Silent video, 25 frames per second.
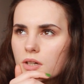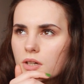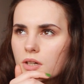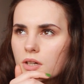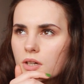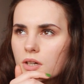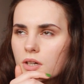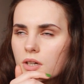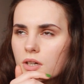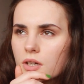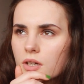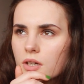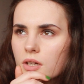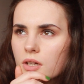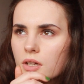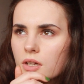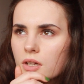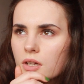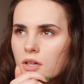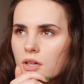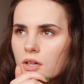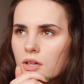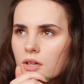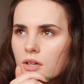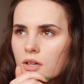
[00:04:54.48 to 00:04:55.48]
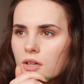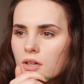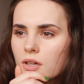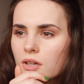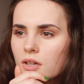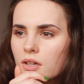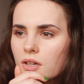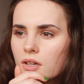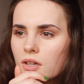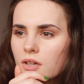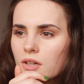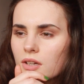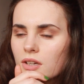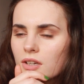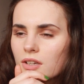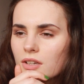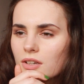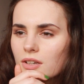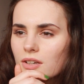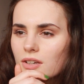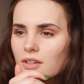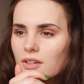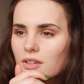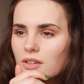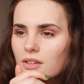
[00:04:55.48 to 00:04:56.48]

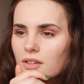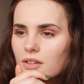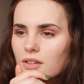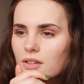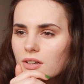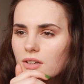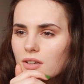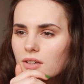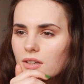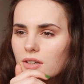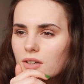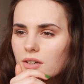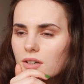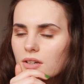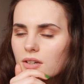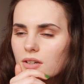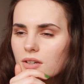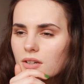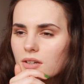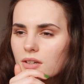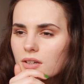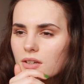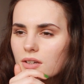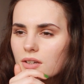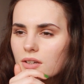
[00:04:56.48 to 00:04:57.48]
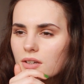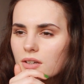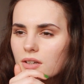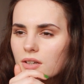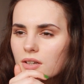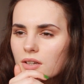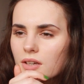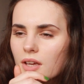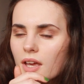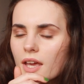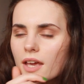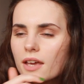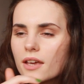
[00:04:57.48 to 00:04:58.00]
(silence)